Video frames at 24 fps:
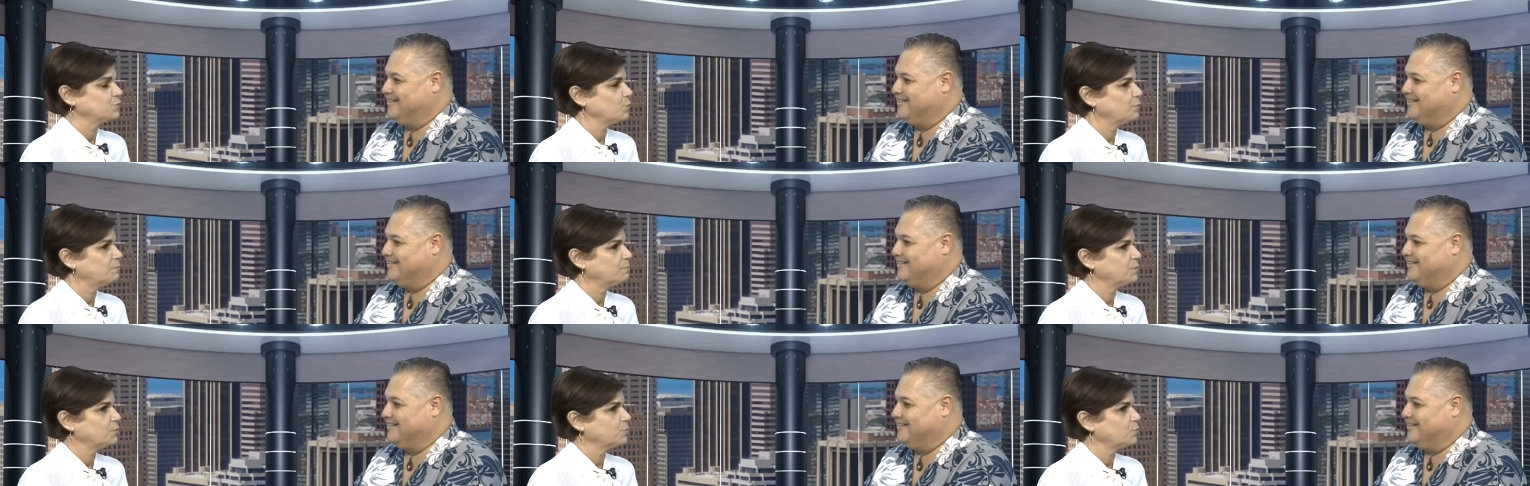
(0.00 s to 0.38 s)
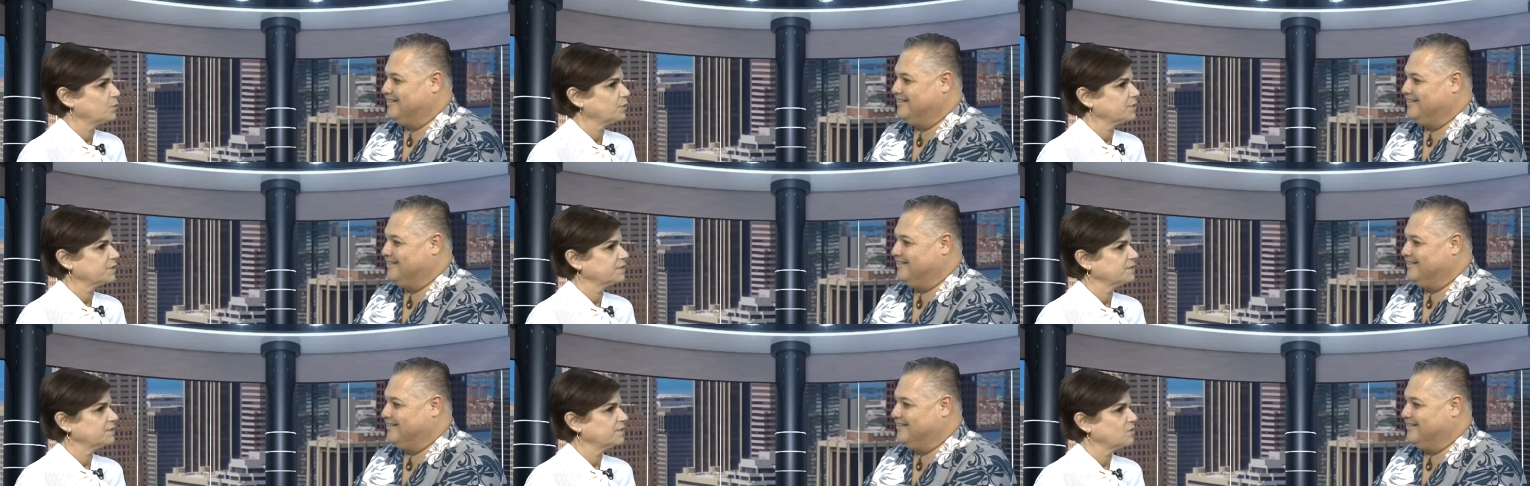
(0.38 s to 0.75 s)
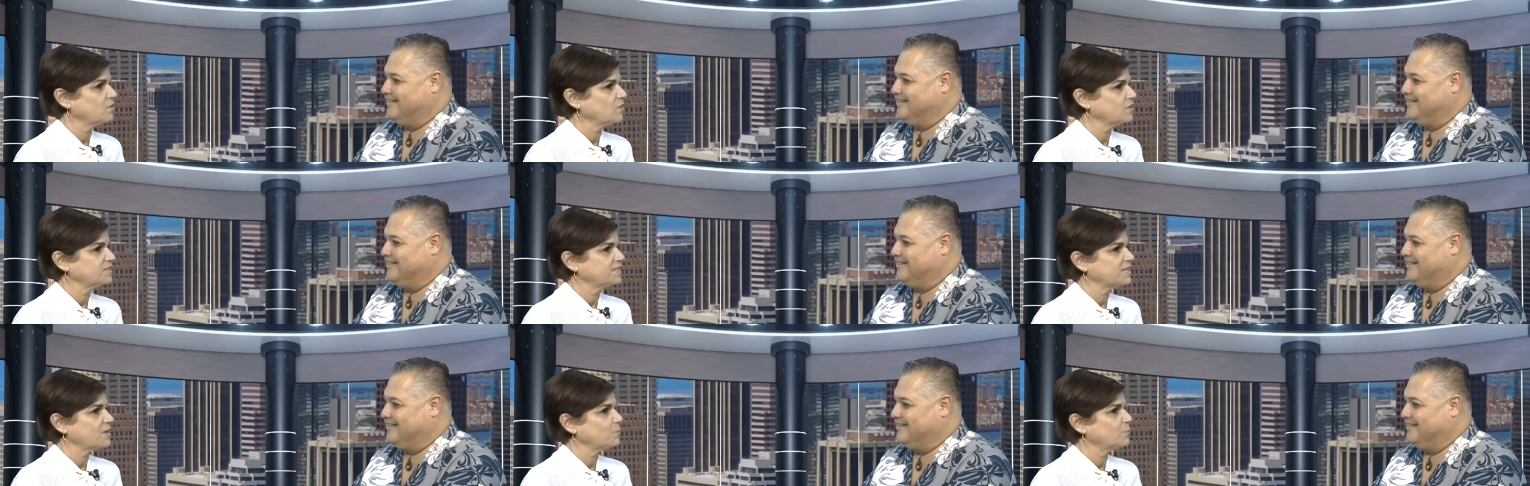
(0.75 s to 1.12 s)
Speaker 1: to have been working their
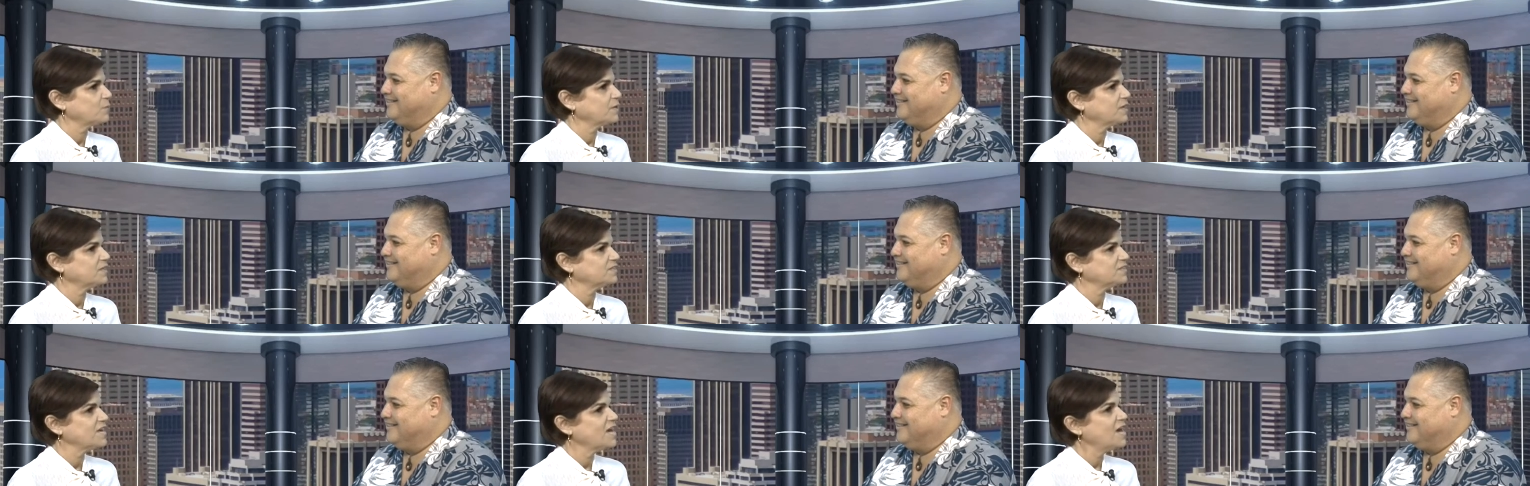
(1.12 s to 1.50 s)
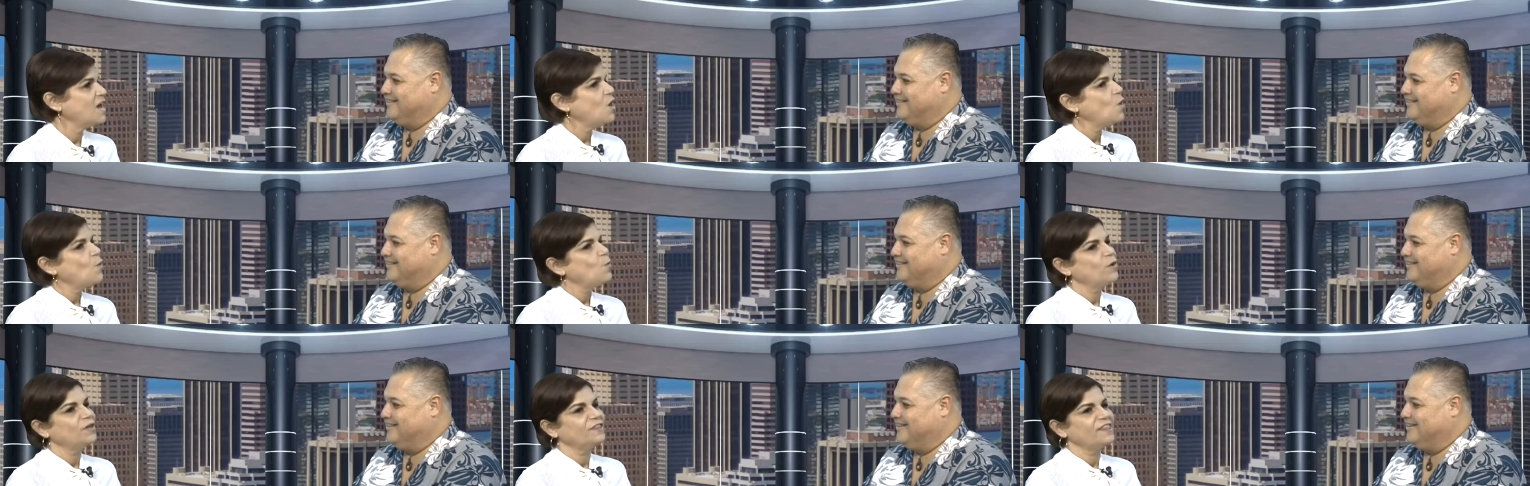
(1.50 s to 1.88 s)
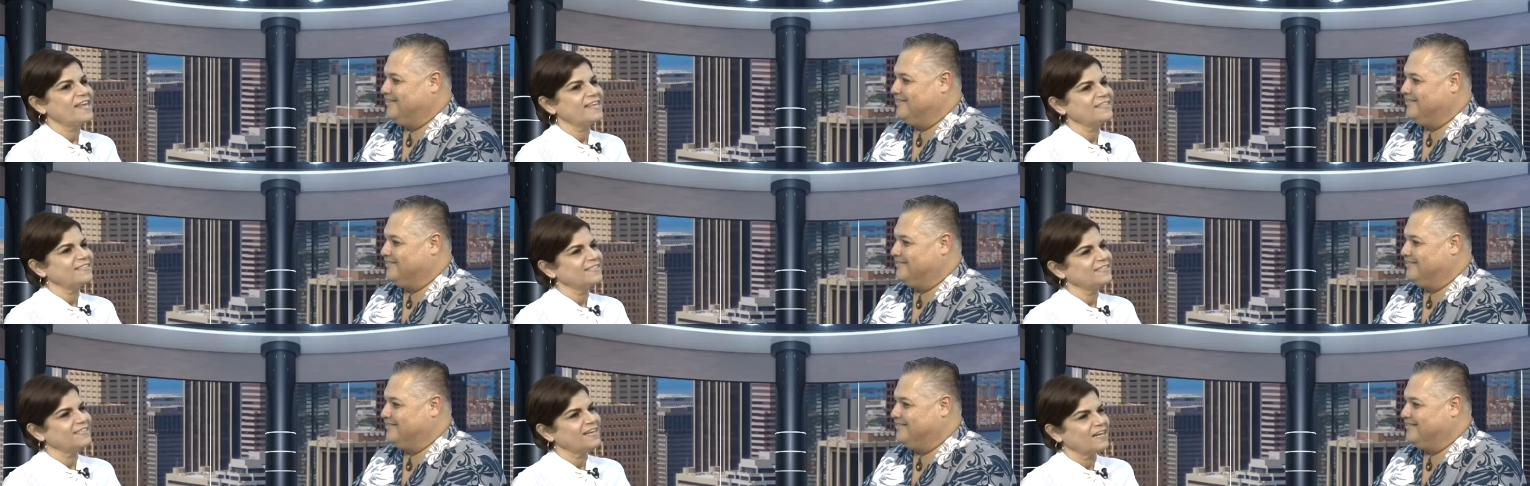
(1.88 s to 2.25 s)
hearts out because well
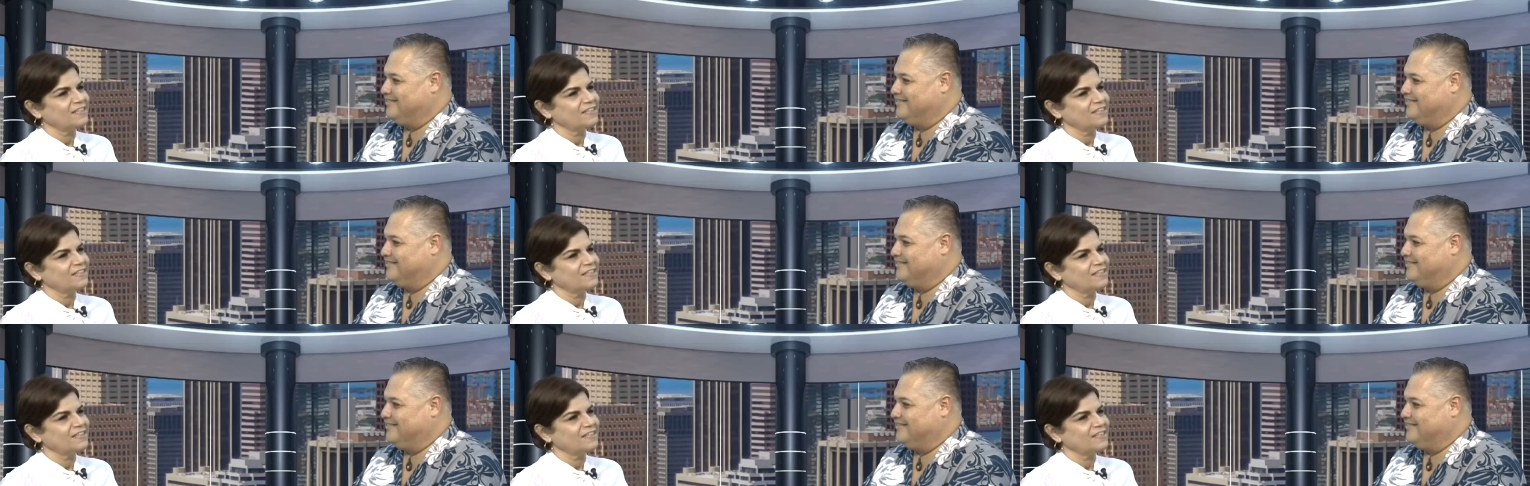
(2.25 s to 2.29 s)
they did.